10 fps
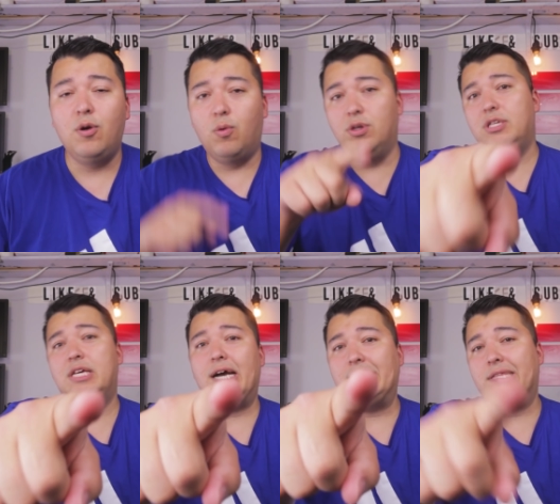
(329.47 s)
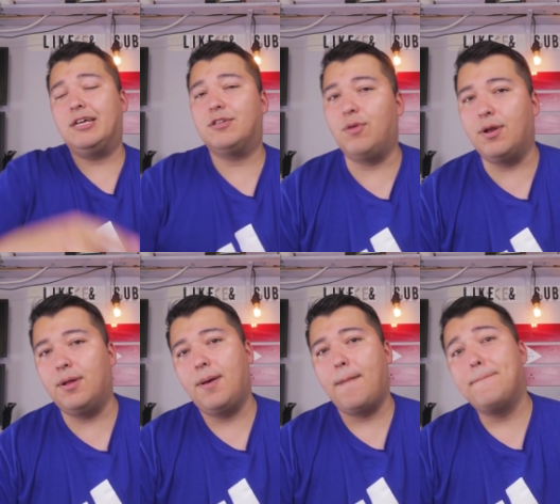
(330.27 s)
We'll see you guys in the next one.
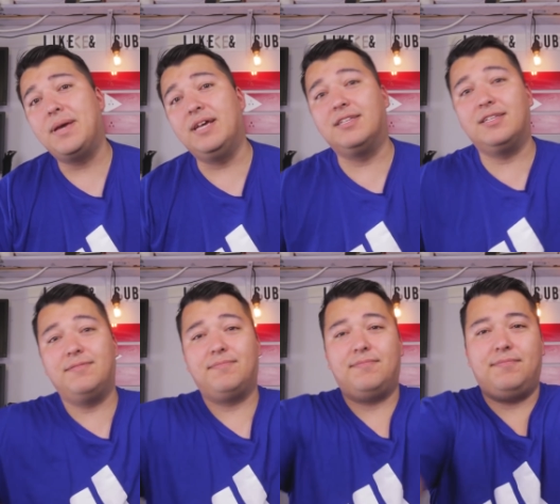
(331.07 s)
Peace.